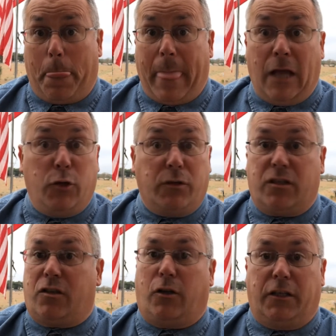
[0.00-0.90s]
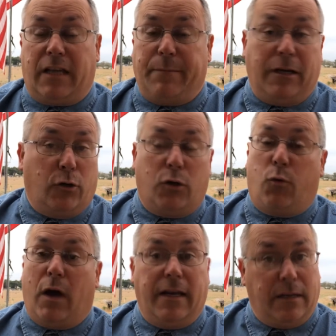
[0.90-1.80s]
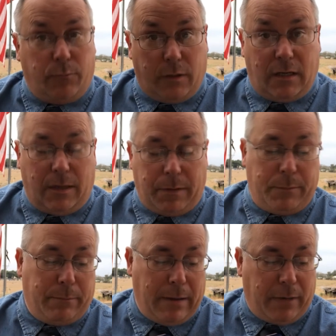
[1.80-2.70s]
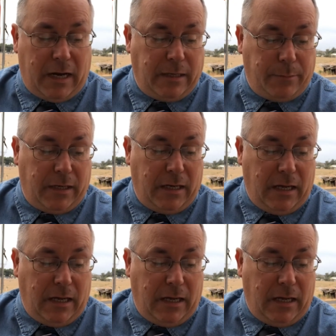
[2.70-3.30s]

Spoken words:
I use this all the time. I don't know why it didn't come up in my mind, but